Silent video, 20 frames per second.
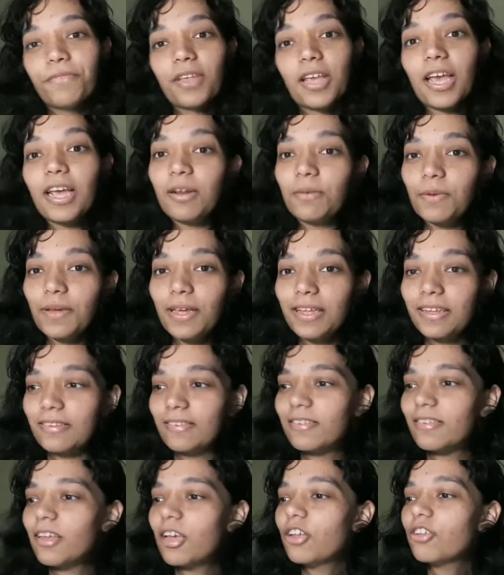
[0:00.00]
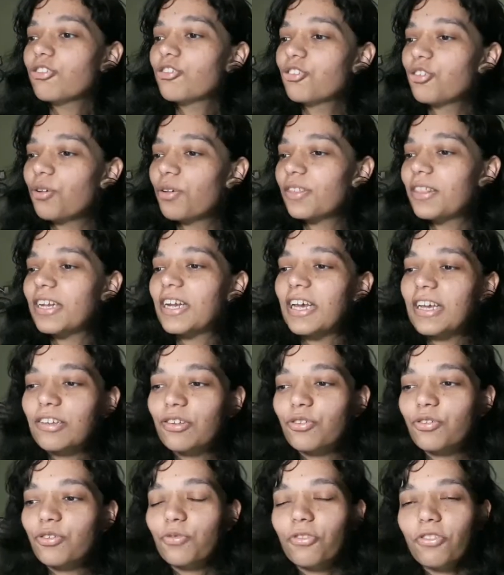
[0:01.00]
Anyways, so the
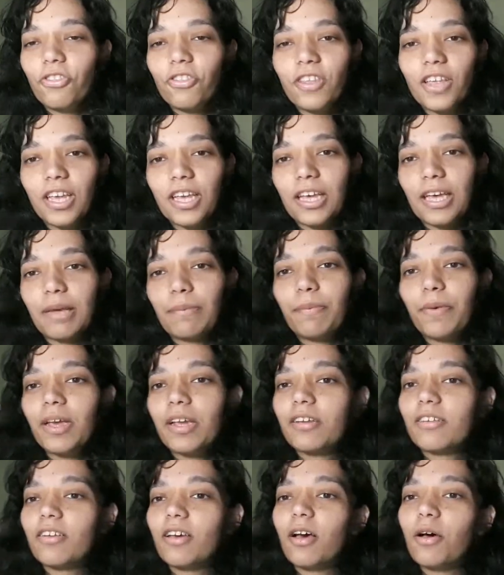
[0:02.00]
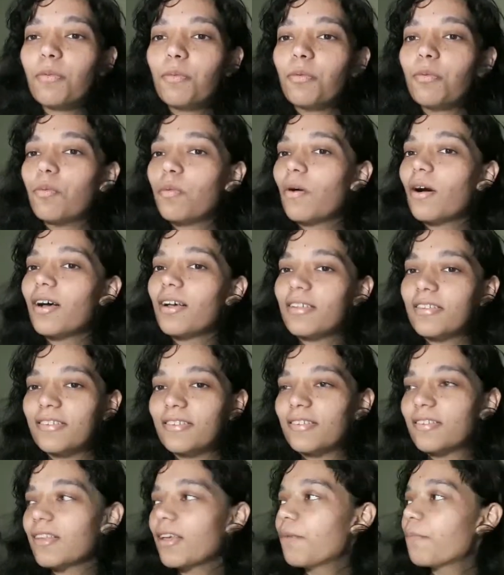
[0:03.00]
next thing I picked up
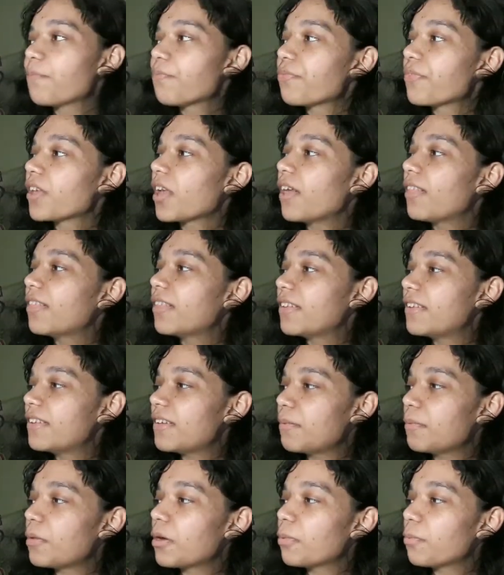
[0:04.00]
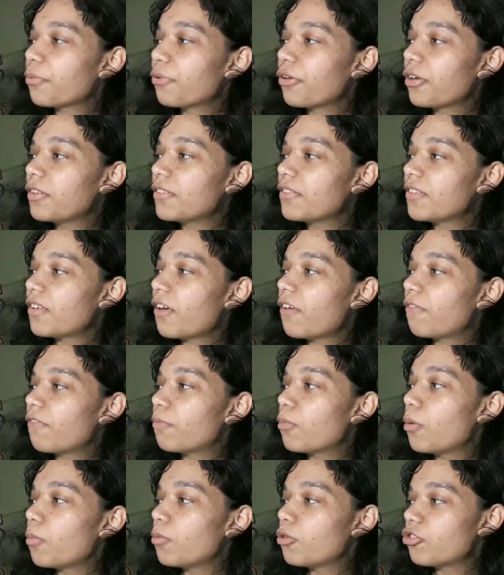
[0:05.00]
was The Demon Prince of
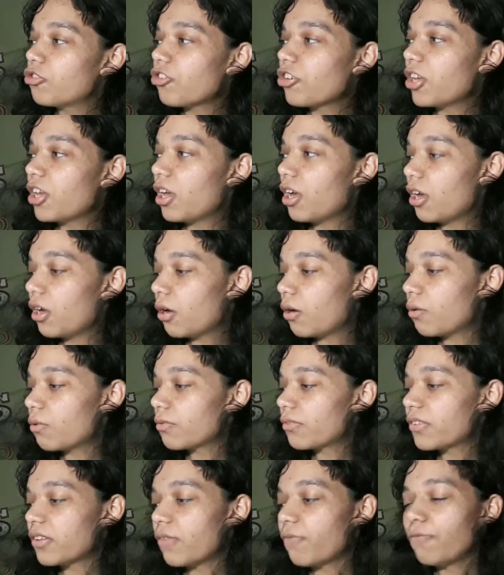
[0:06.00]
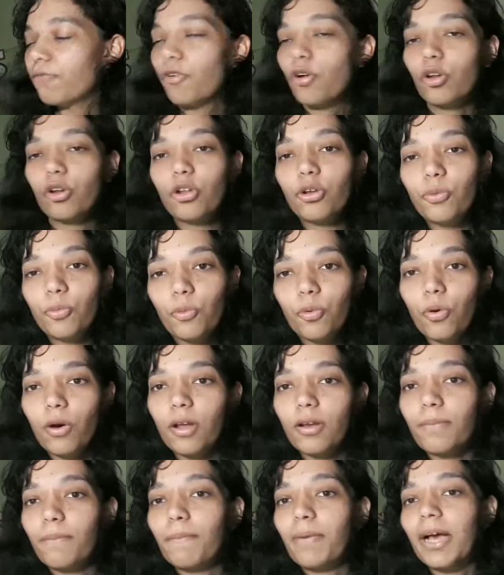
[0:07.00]
Momochi House, Volume
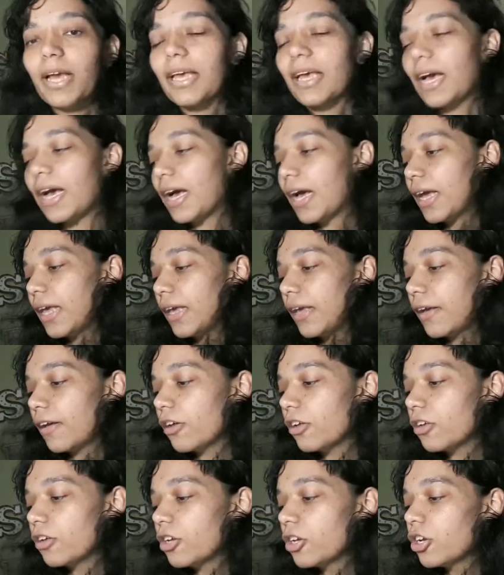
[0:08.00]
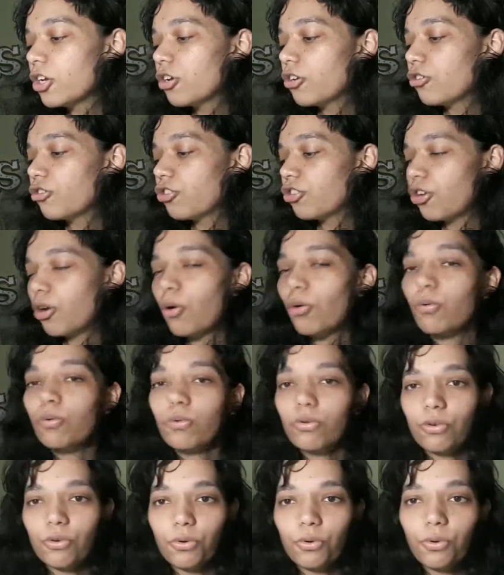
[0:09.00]
1 by Aya
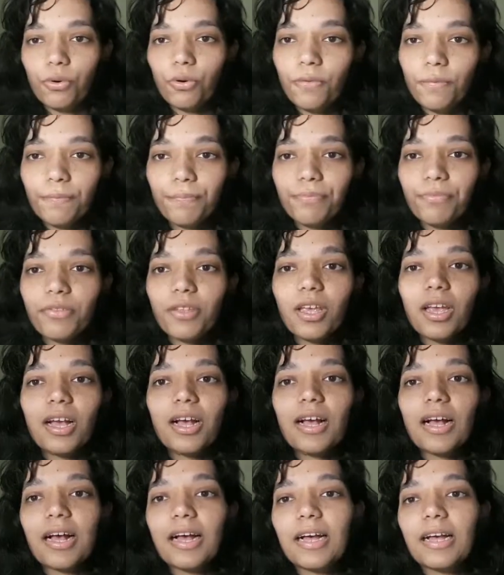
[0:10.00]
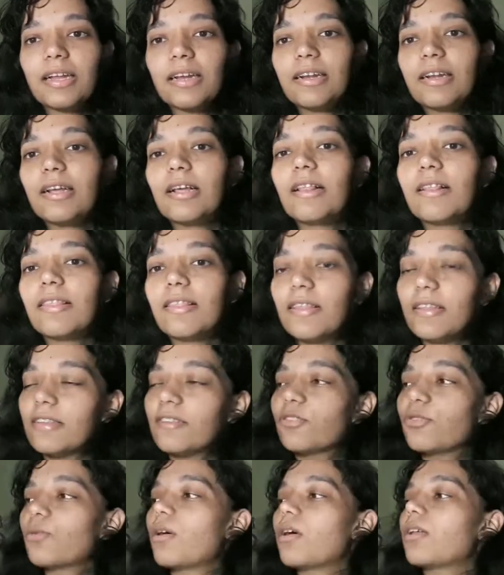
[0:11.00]
Shouto. And
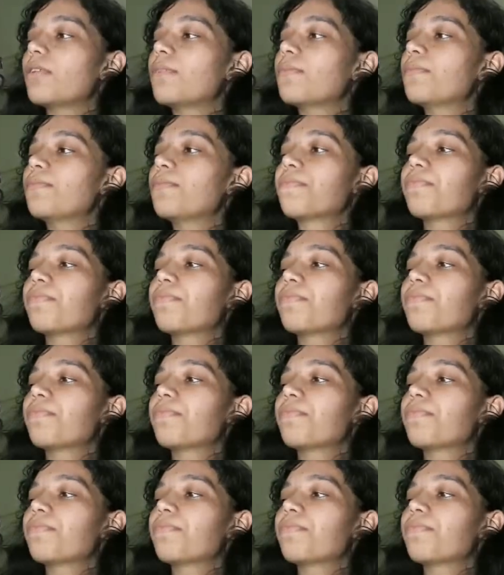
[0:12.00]
this one